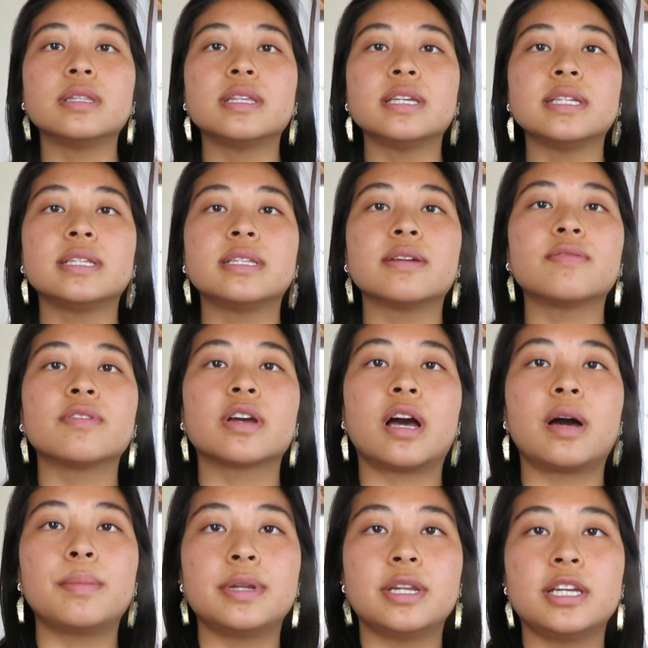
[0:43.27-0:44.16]

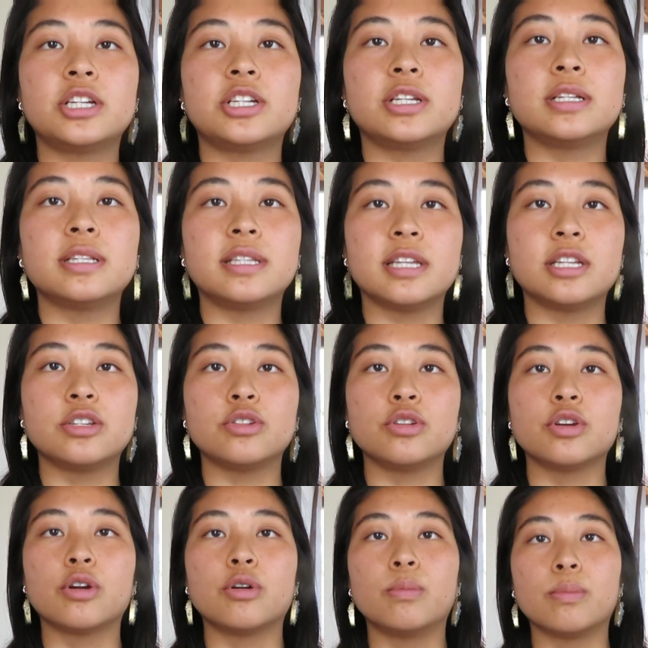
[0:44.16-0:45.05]
different combinations
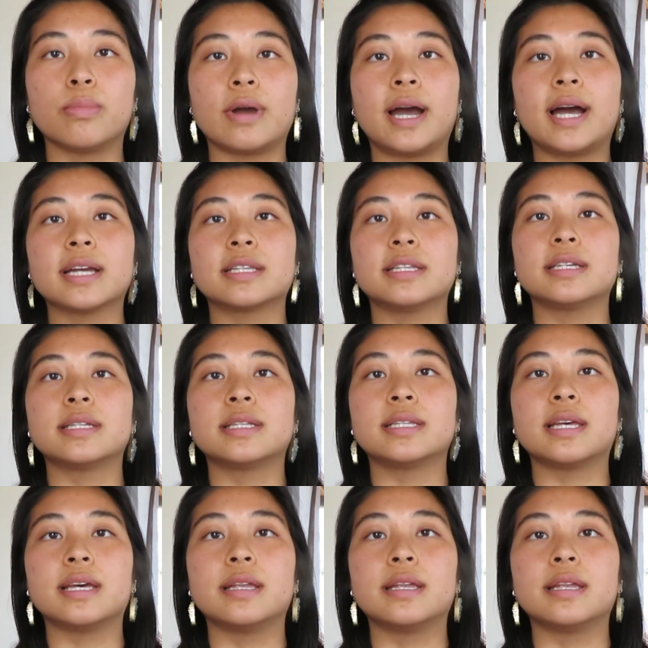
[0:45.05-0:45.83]
into your own practice.